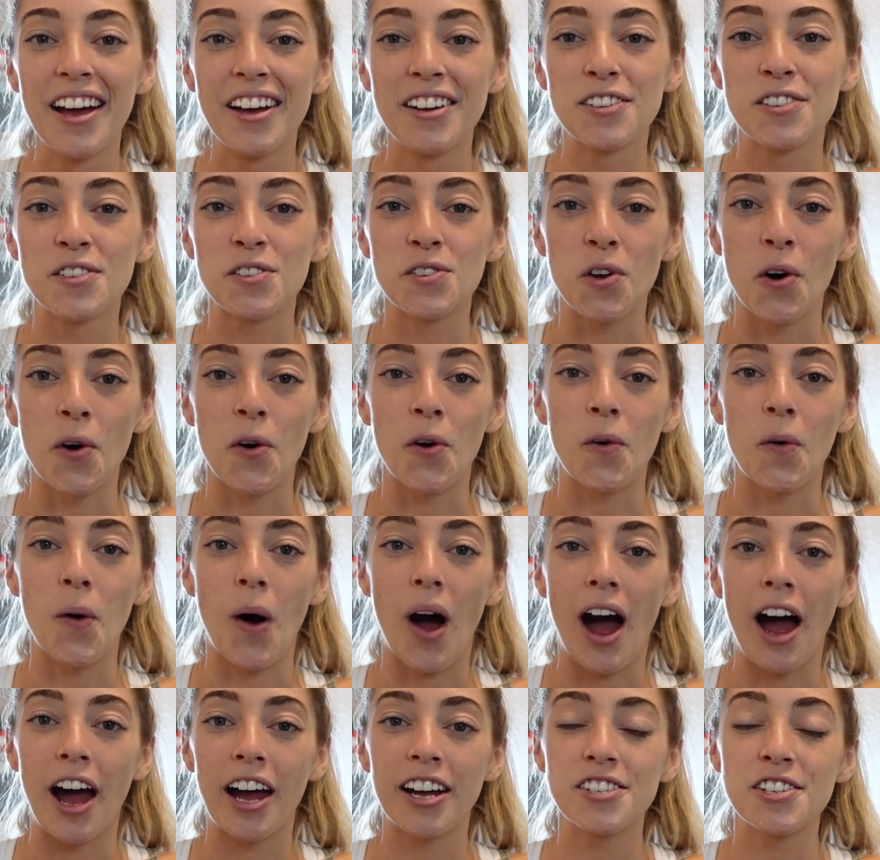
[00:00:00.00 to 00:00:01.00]
So
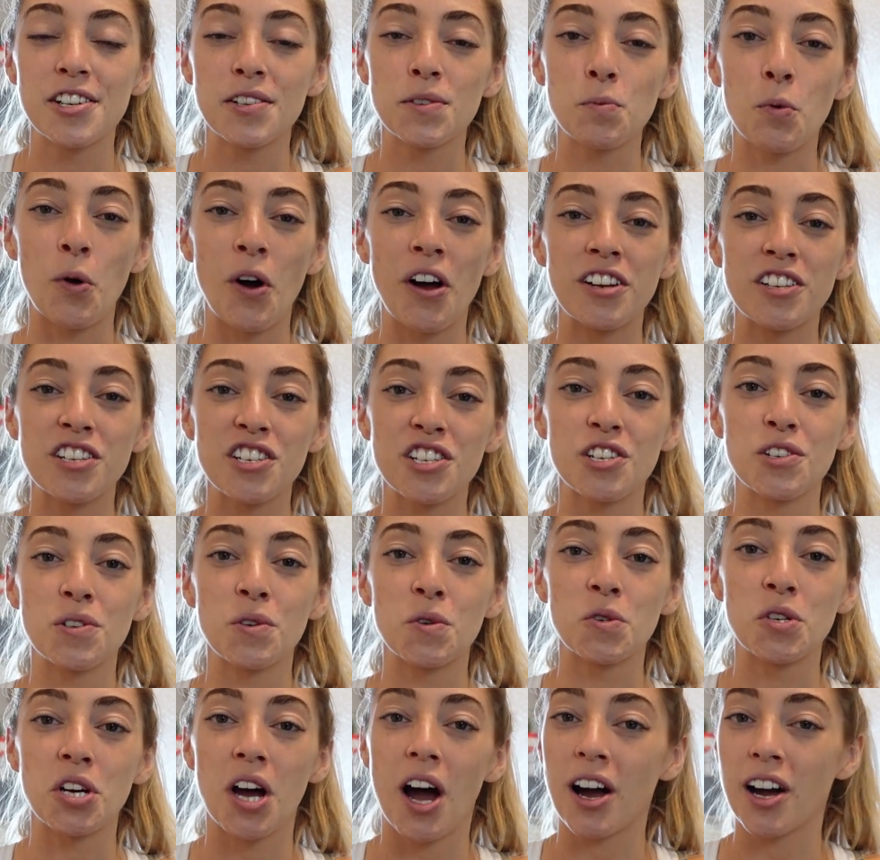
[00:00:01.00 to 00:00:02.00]
I just want
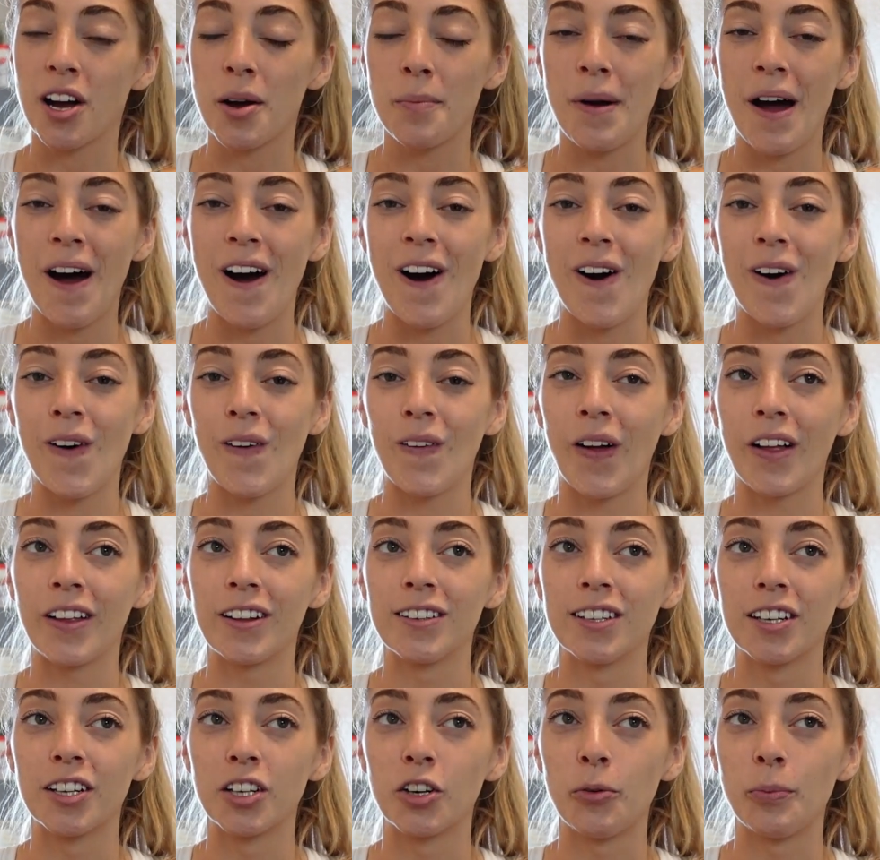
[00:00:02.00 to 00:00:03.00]
to talk about a
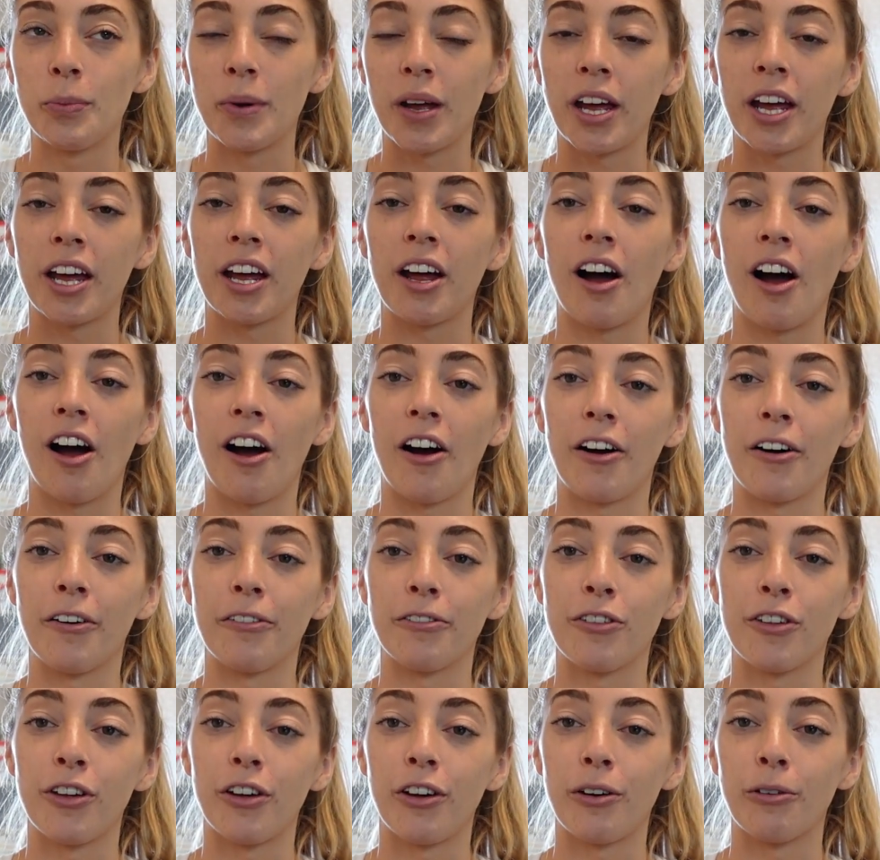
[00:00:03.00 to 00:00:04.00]
little bit
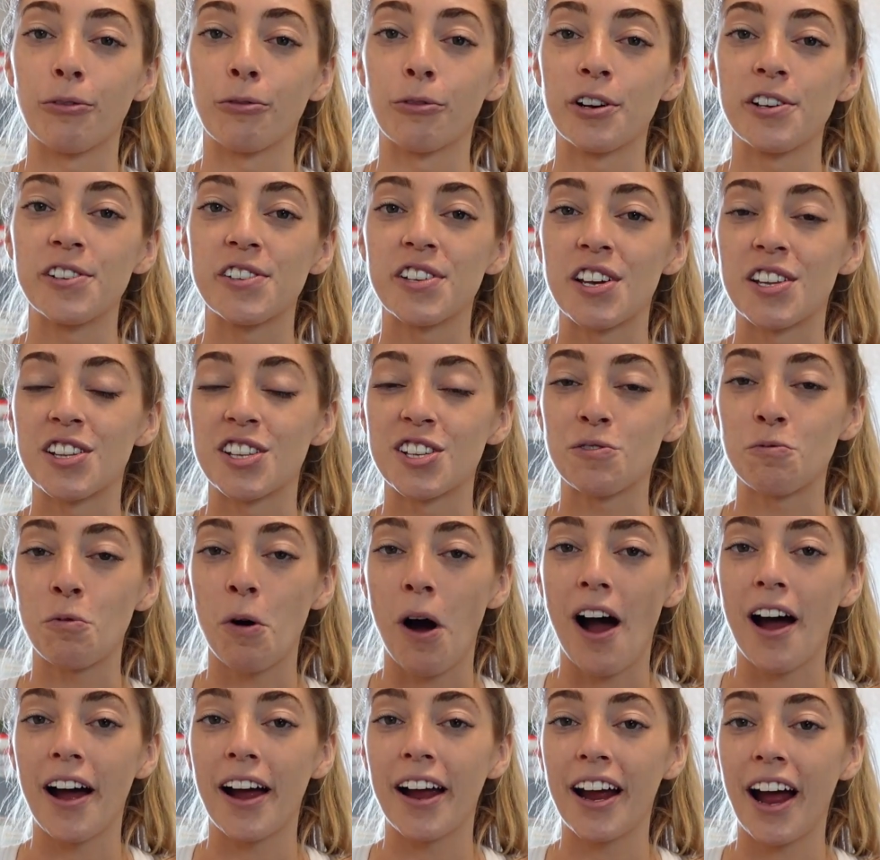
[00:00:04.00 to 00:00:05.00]
of the reasons
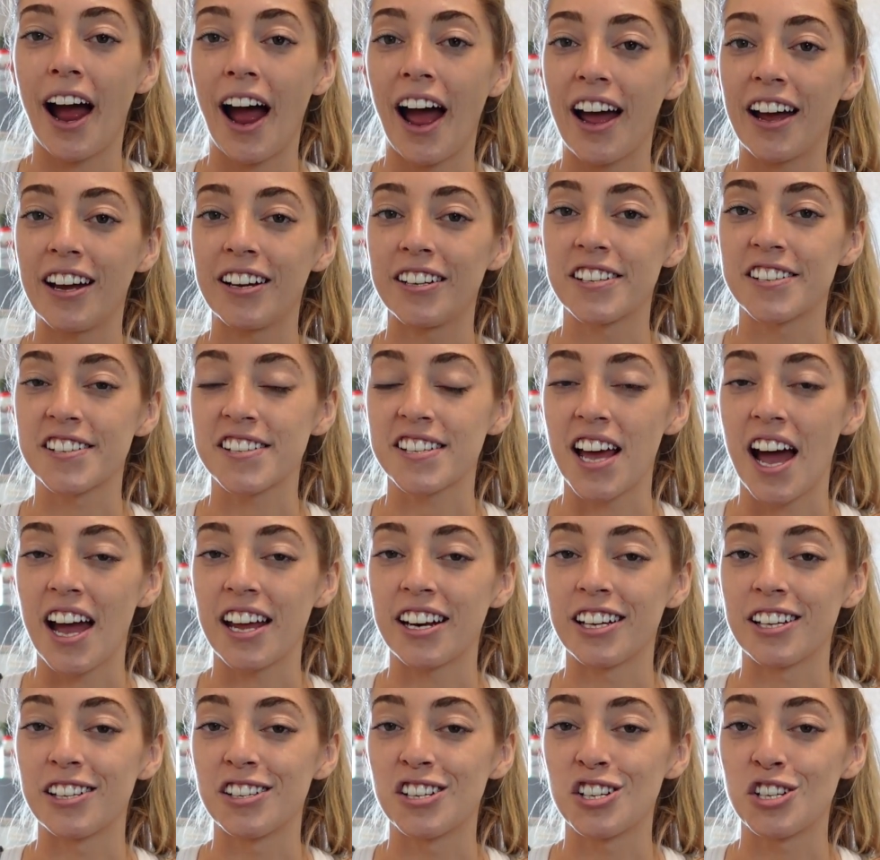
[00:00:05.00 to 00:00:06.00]
why I
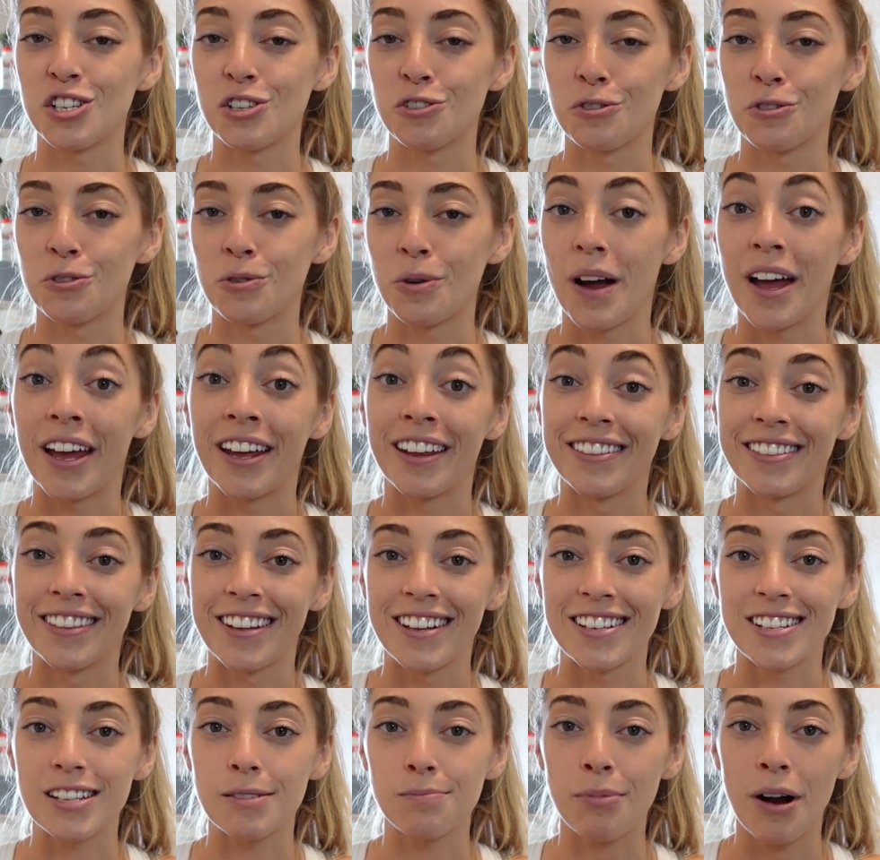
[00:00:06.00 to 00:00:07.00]
decided to end
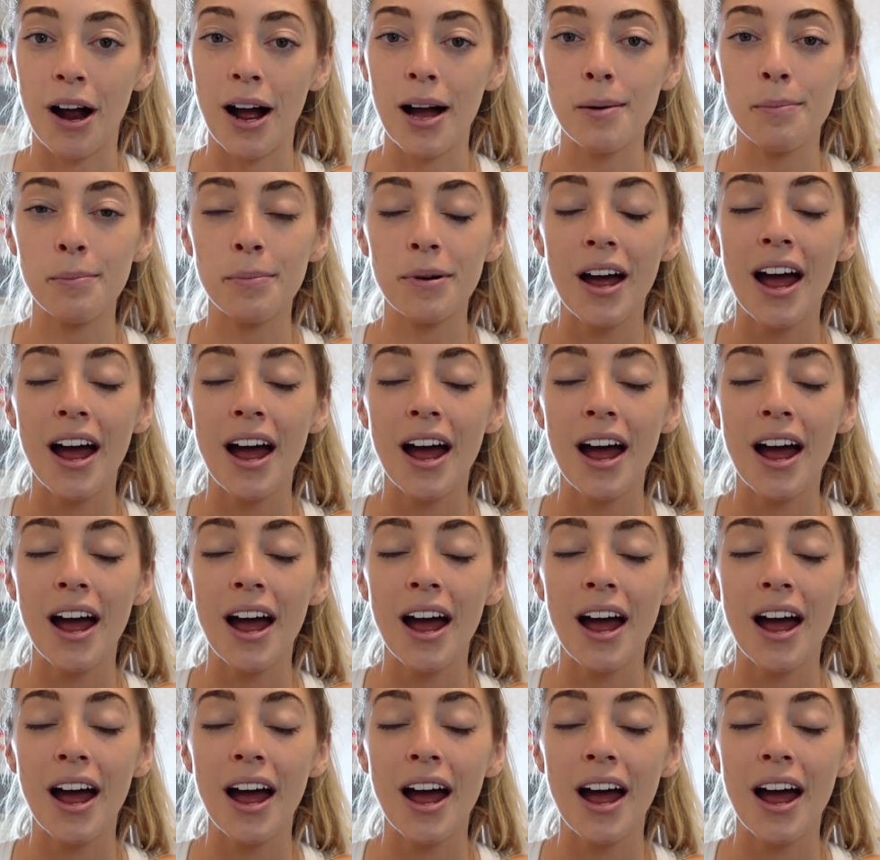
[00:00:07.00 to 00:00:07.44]
this prep